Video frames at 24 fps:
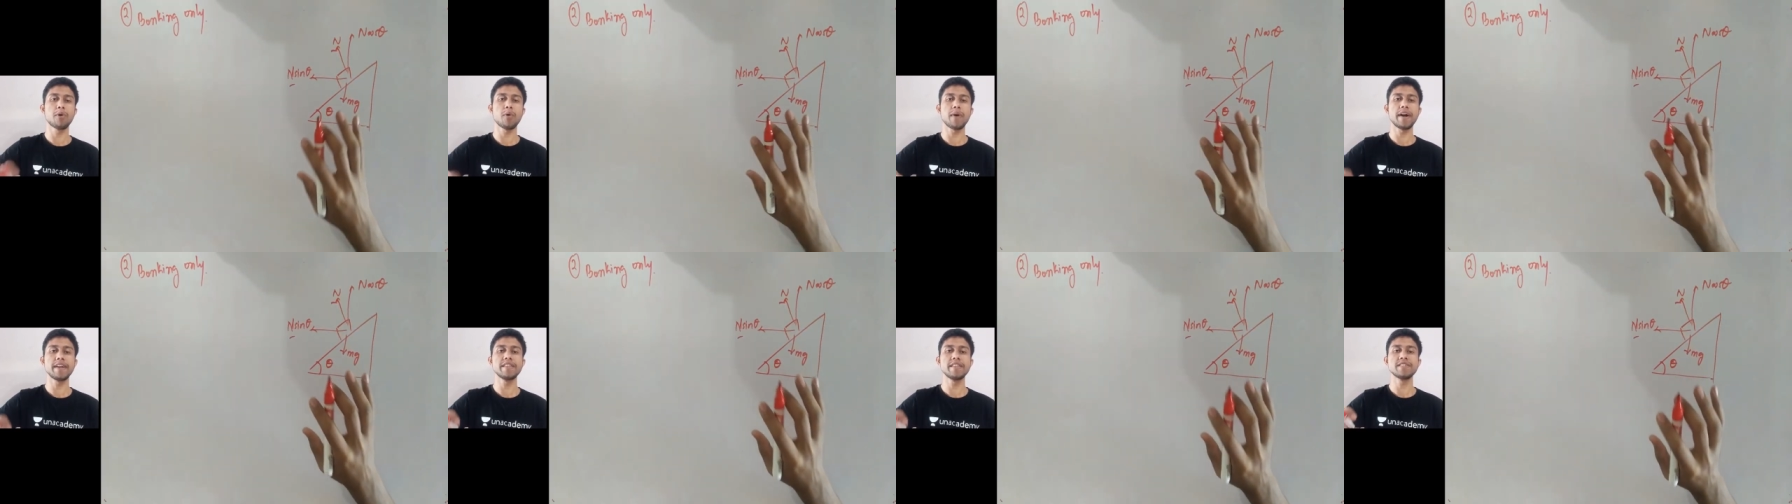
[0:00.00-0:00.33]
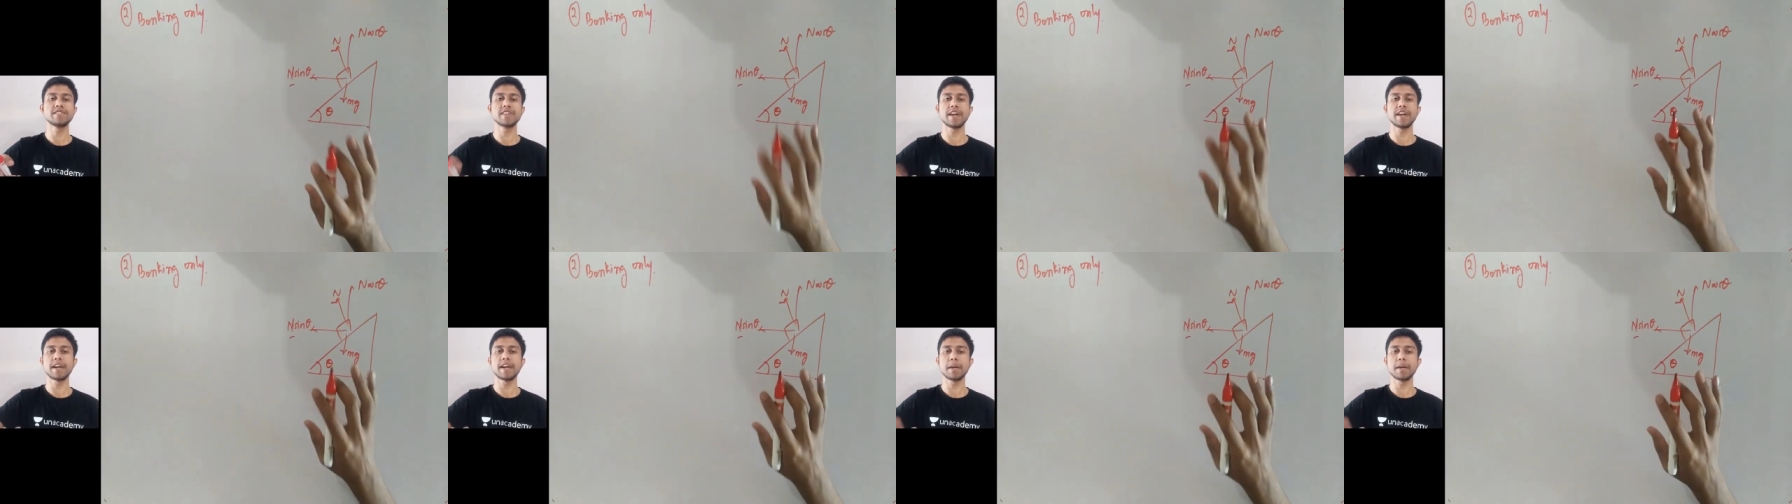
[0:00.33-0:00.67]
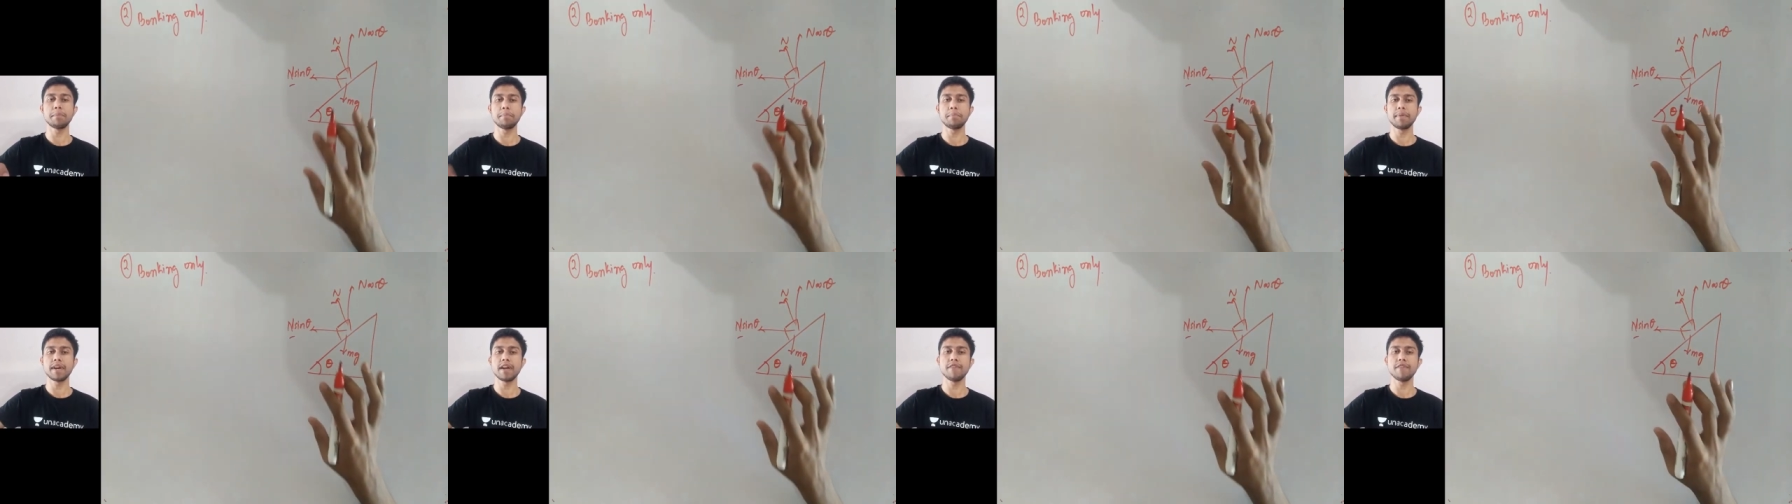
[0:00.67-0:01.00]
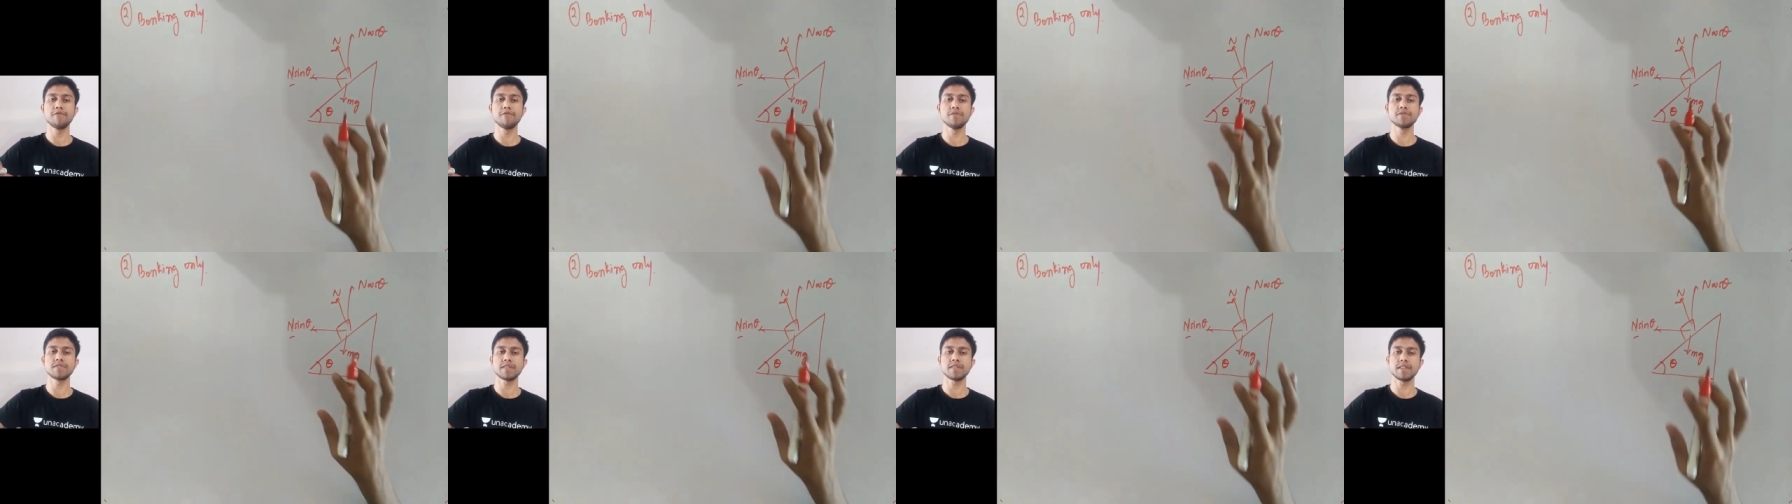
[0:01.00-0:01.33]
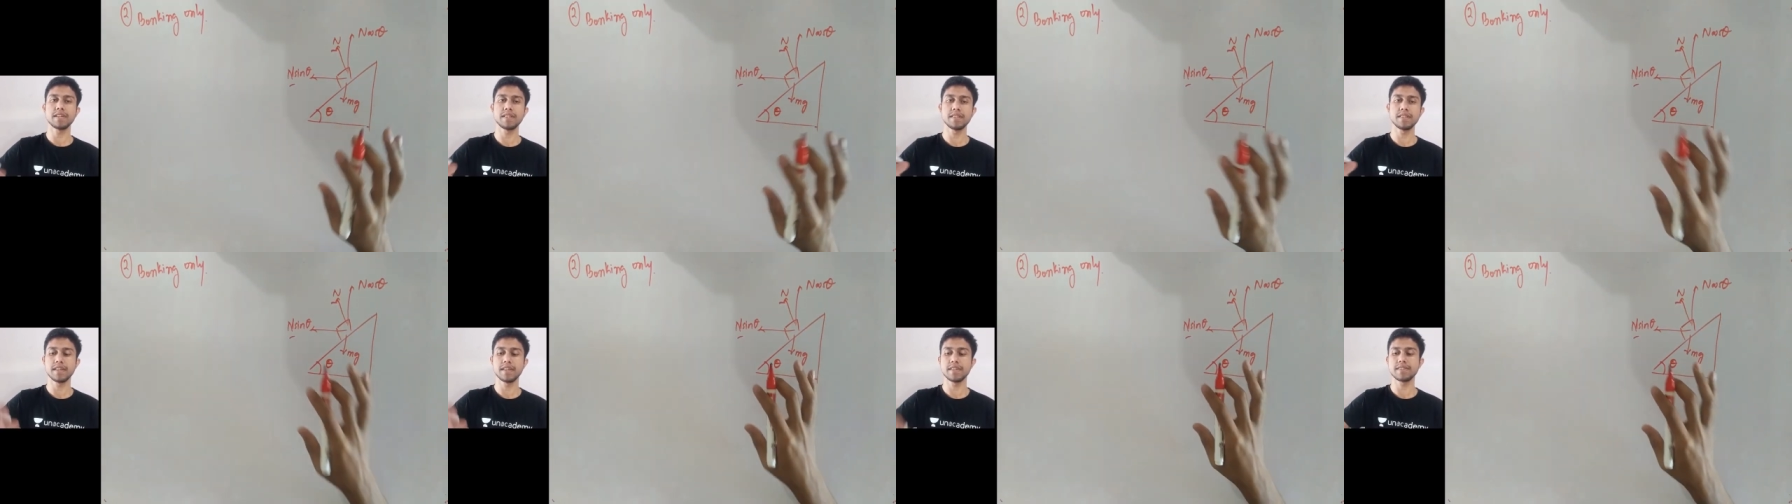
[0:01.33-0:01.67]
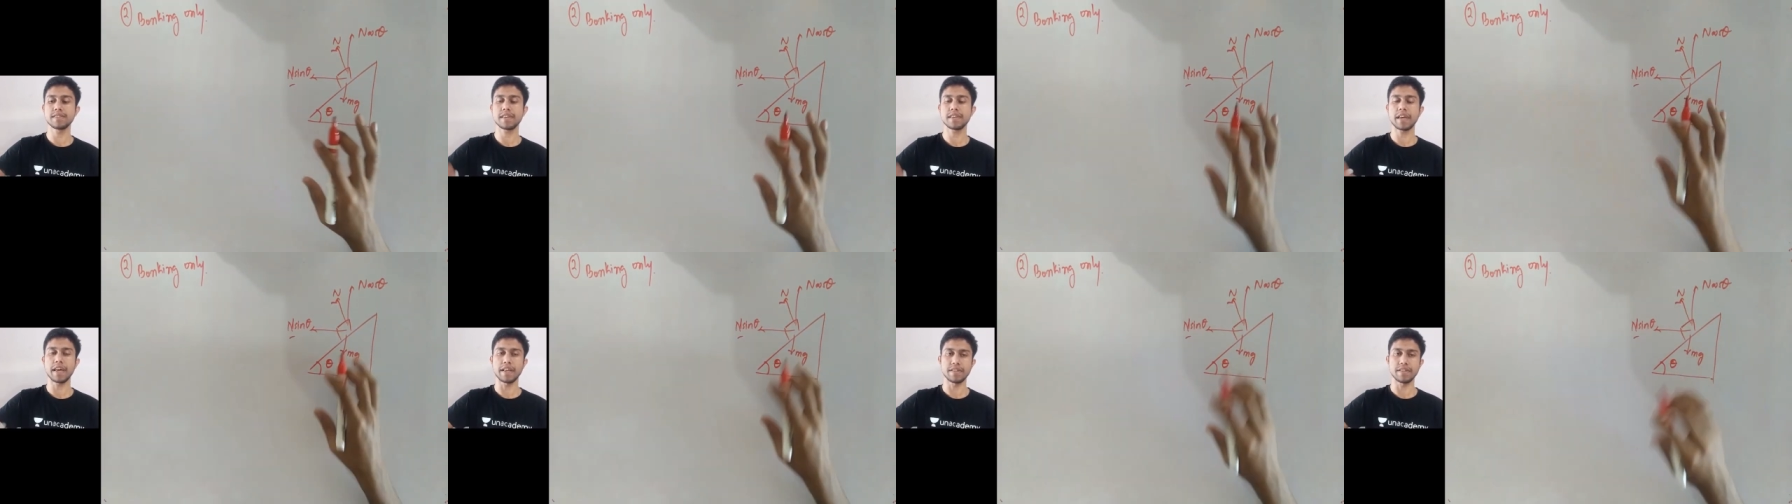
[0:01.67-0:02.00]
will provide the centripetal force
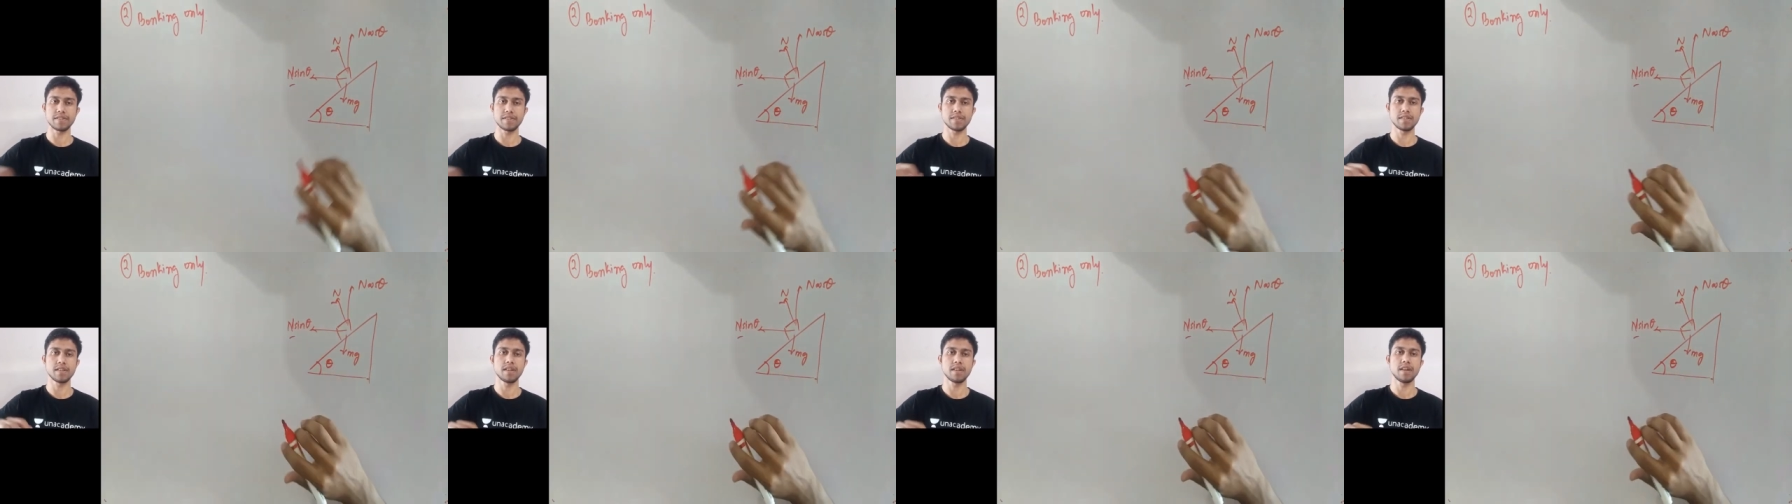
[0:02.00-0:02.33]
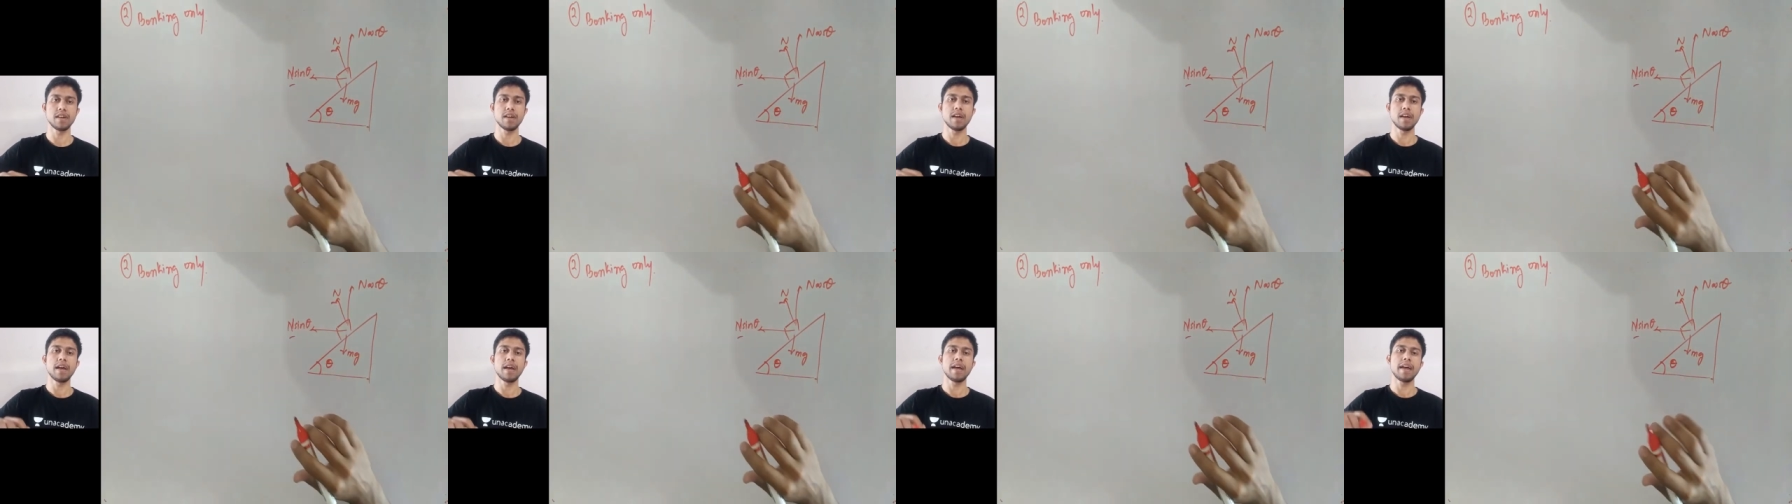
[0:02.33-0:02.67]
in this case.